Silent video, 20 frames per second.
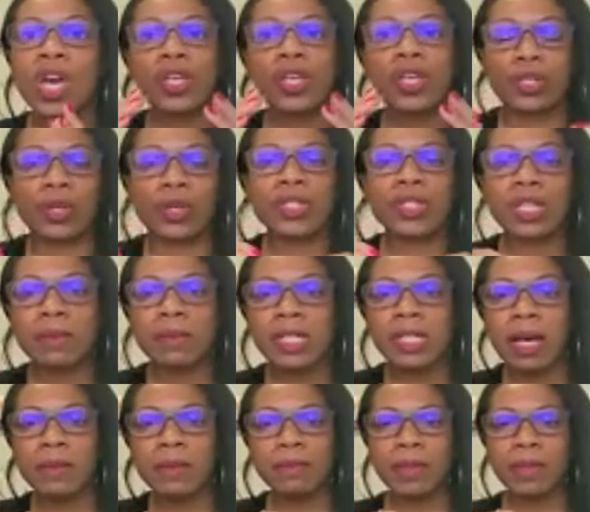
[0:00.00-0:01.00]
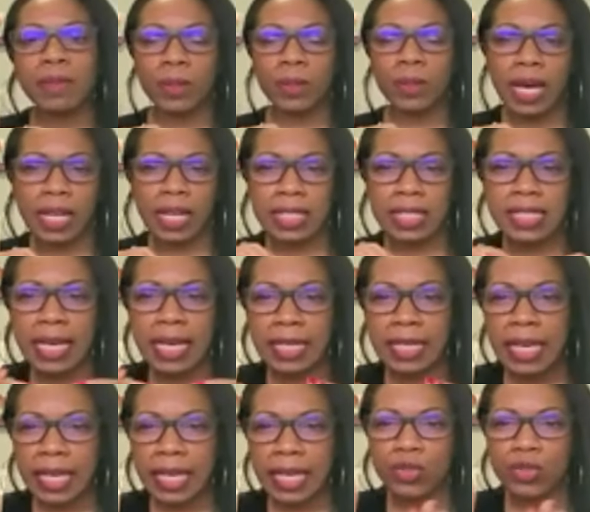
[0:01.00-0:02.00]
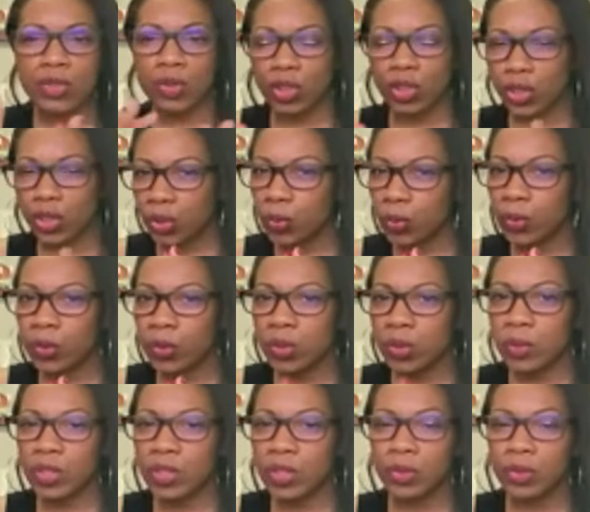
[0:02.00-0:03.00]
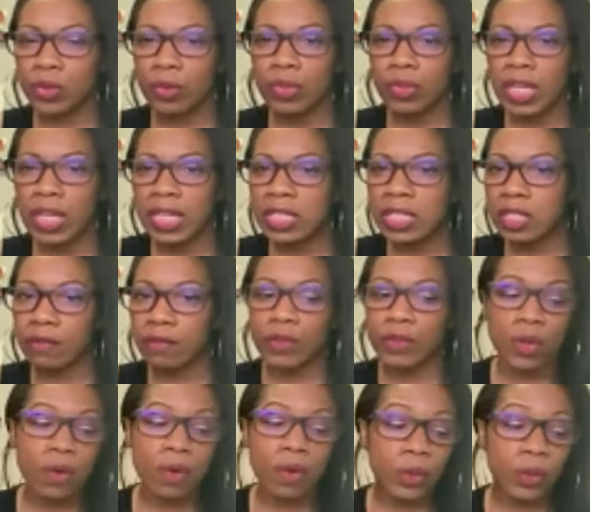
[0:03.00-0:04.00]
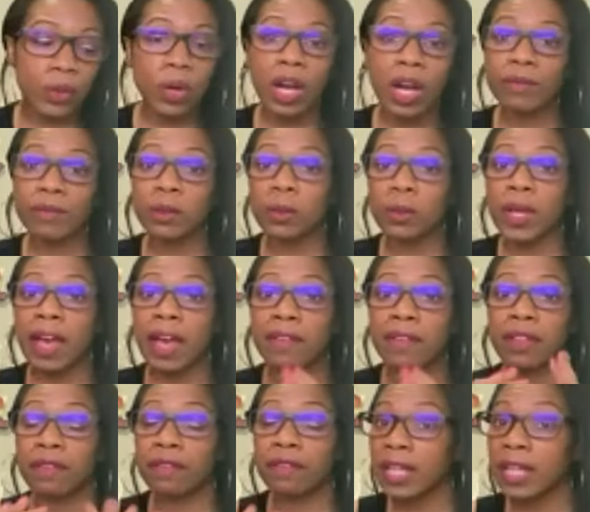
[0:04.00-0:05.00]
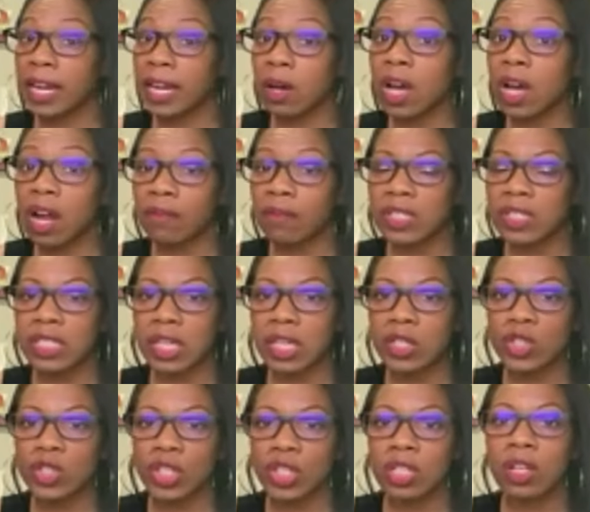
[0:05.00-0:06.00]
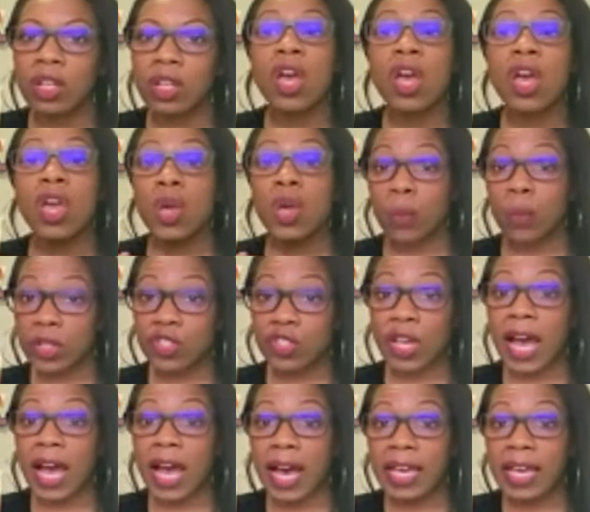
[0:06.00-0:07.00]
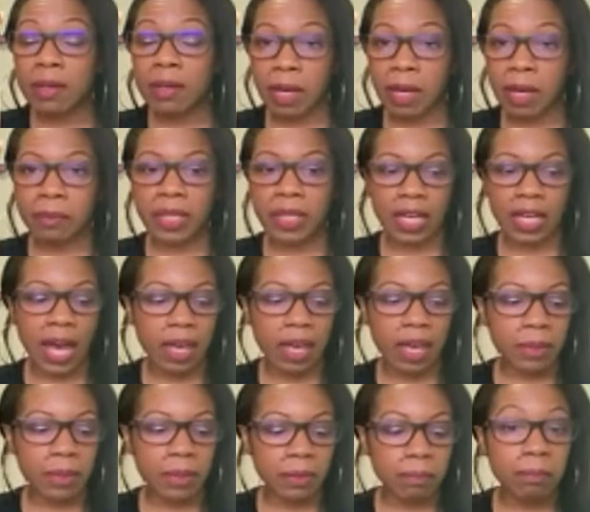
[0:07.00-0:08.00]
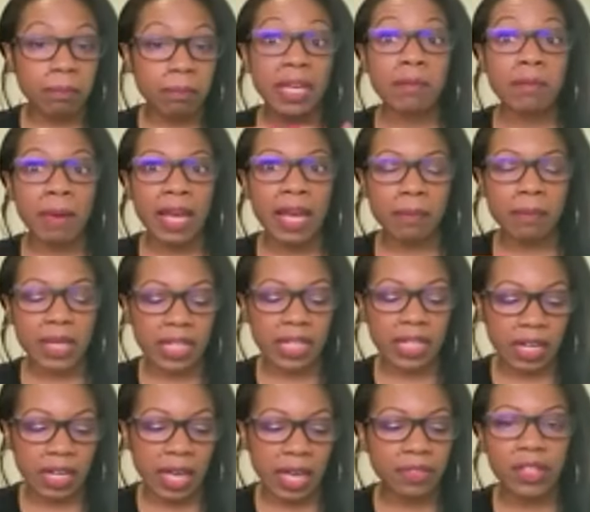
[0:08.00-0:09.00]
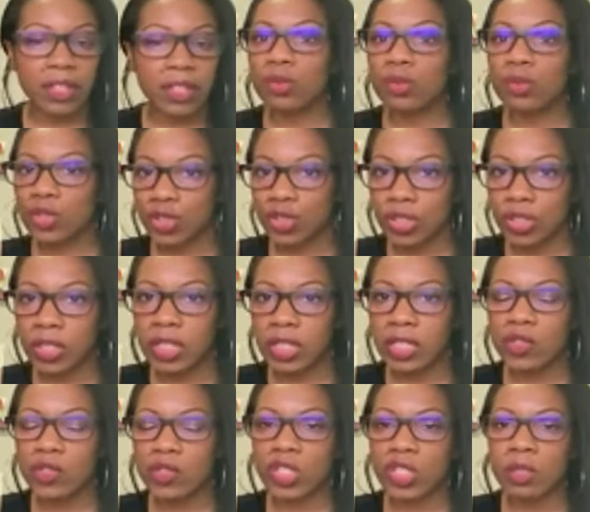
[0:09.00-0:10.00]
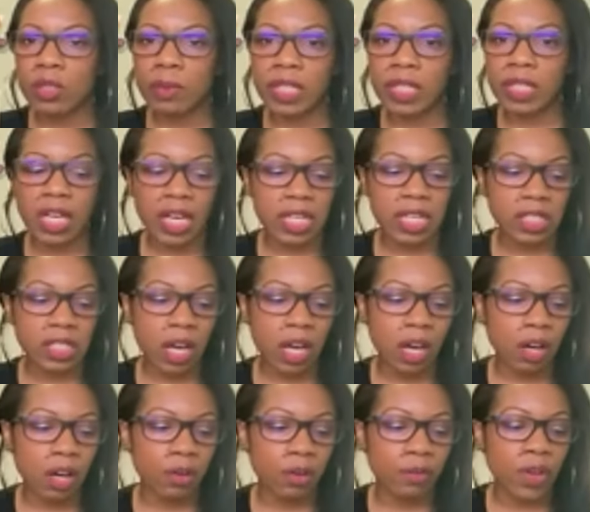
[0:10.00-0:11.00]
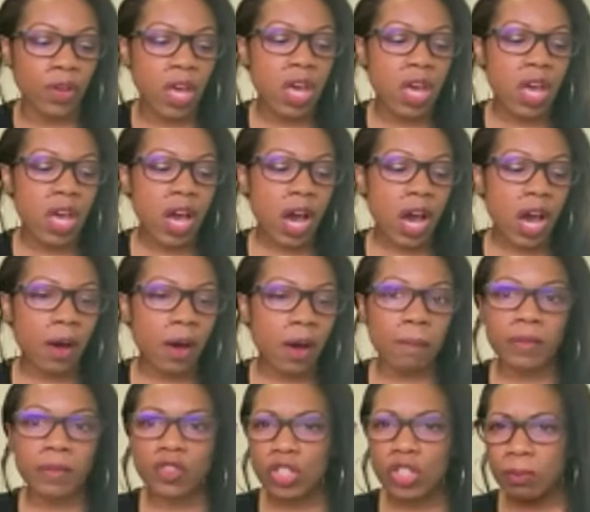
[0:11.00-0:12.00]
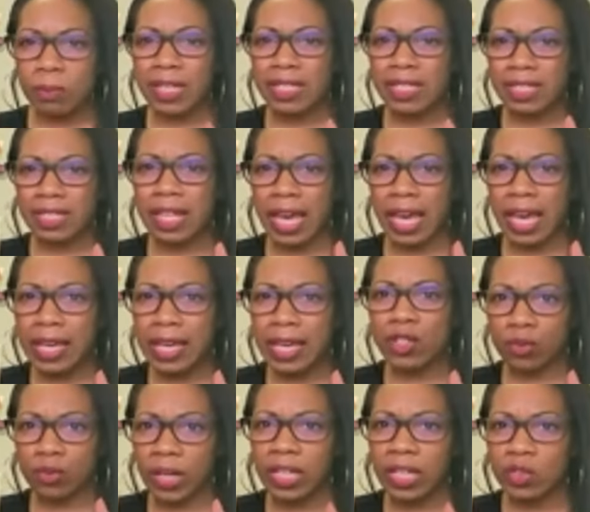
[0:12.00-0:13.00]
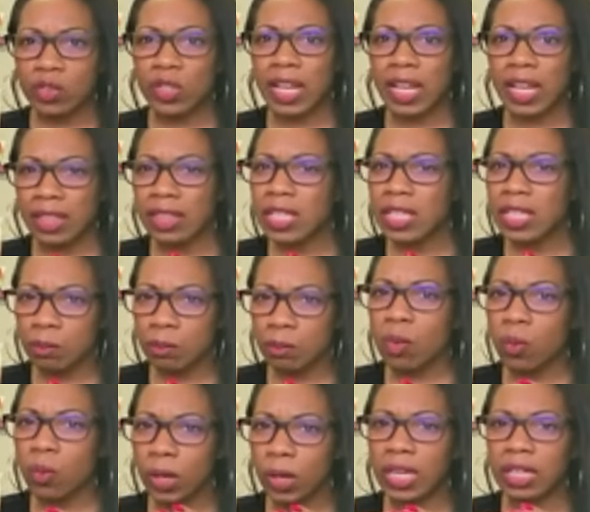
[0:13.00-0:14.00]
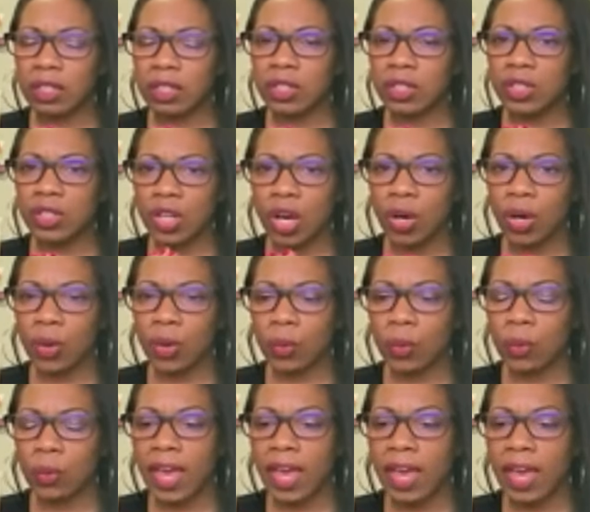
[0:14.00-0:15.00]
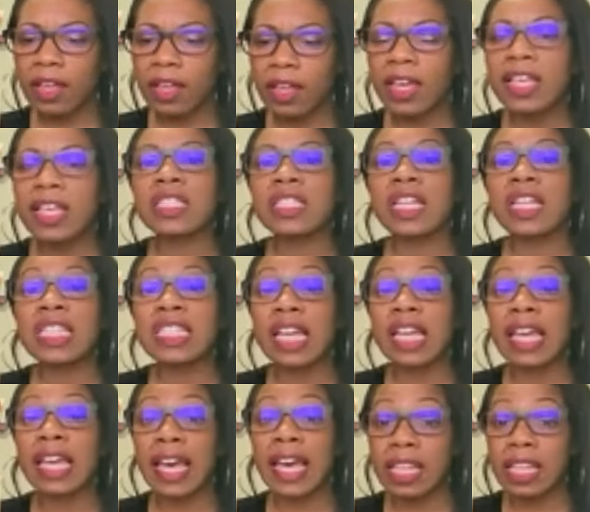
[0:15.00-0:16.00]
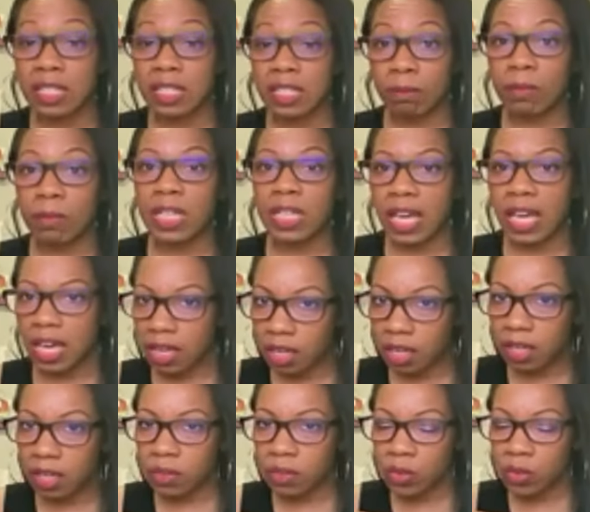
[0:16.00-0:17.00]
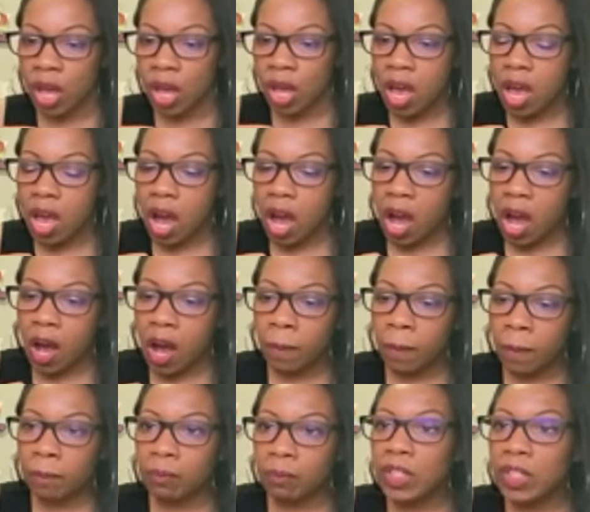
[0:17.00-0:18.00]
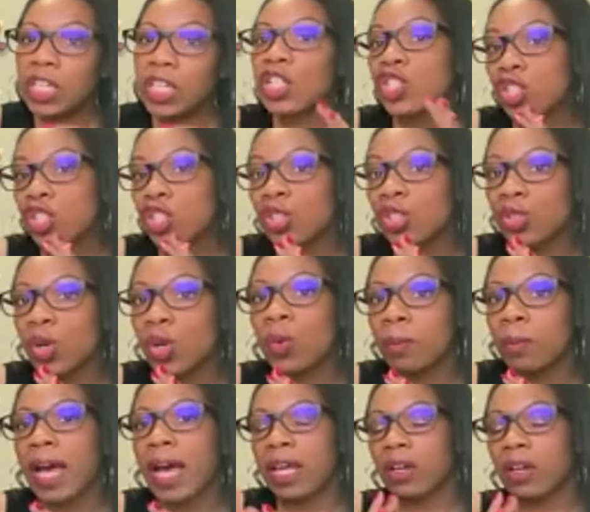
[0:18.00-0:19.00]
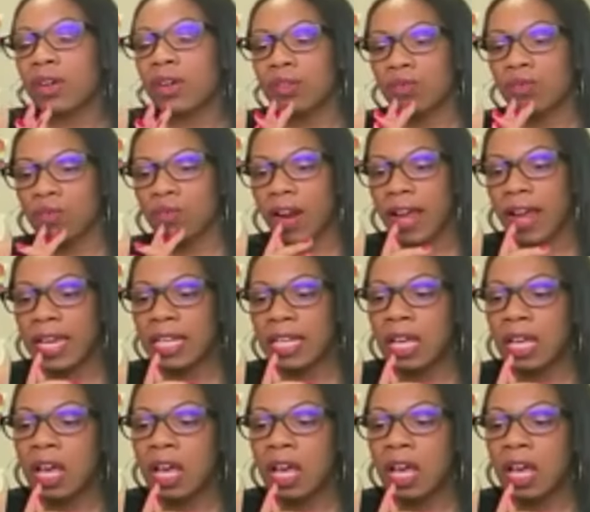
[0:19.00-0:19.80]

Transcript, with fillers: You know, sometimes people kind of take hints or cues when you do things. If you don't feel comfortable having a flat out conversation, which I in my I in my opinion, I think you should just because of um, just because of the age range. And at this point, you know, as they say, at his big age, um, he should know better, right?